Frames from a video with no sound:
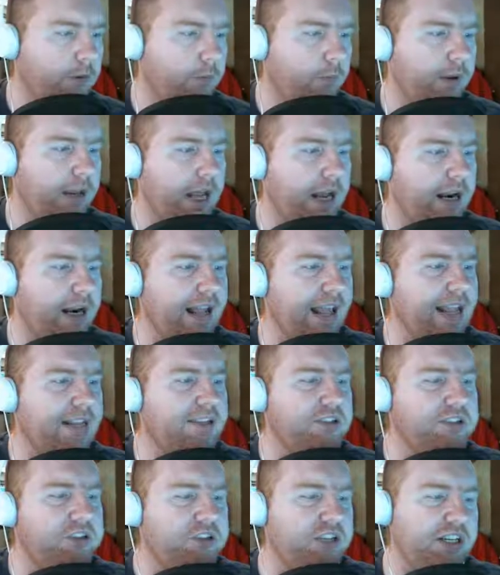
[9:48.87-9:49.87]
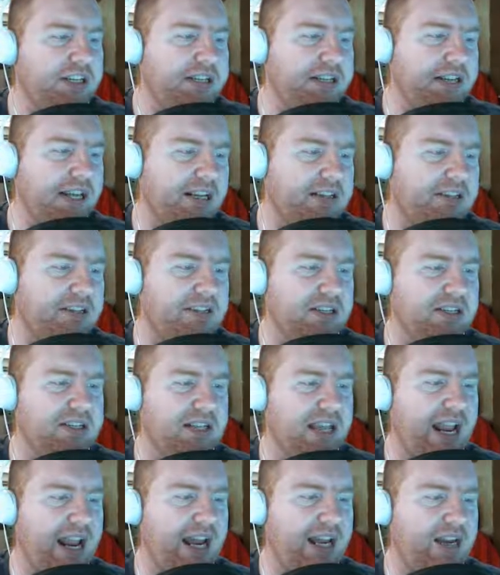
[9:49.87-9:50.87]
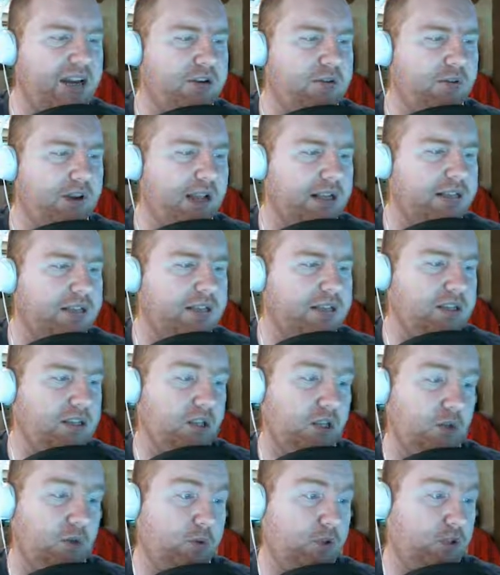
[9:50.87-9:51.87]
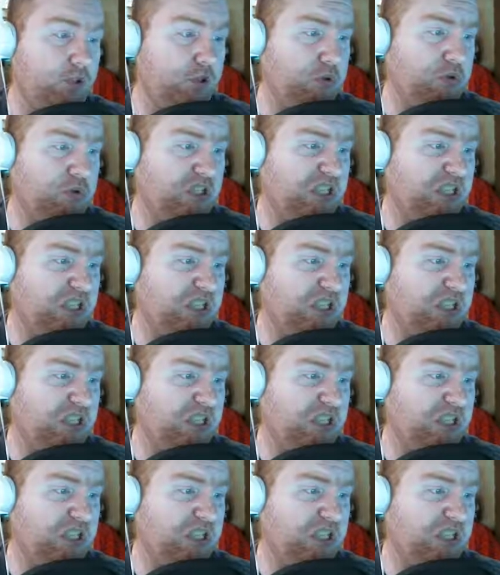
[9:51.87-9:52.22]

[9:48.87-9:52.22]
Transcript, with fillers: We got an Asus GTX 680 Direct CU2